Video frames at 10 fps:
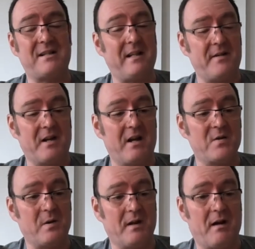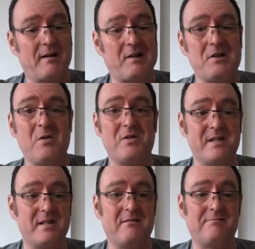in the last one, that I can use
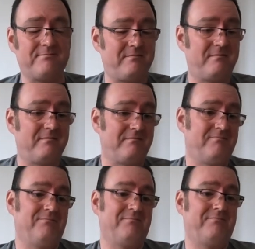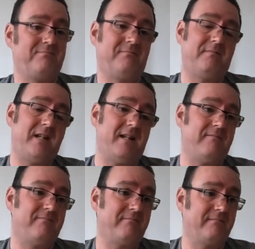until, yeah,
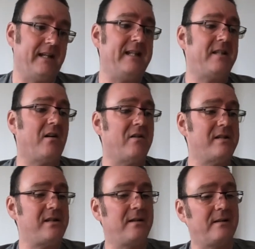it dies.